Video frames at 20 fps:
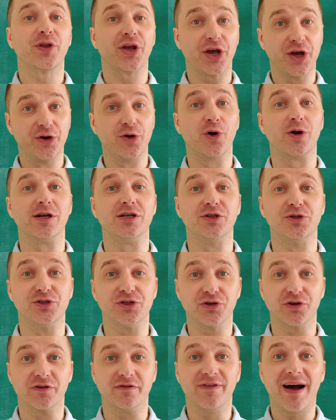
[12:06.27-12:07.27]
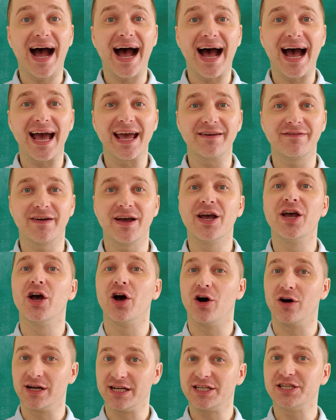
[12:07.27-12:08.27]
in order to survive
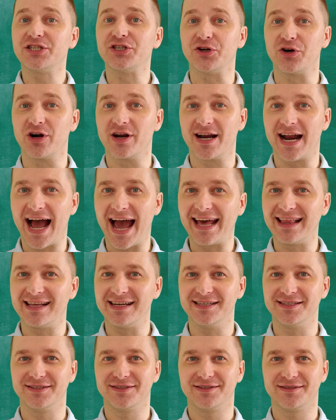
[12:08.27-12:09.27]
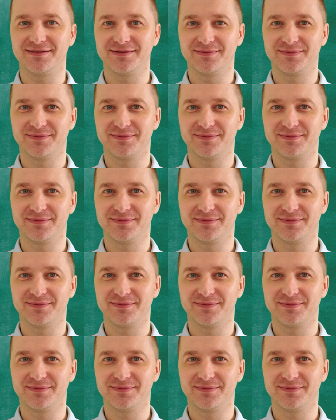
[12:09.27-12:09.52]
on a deserted island?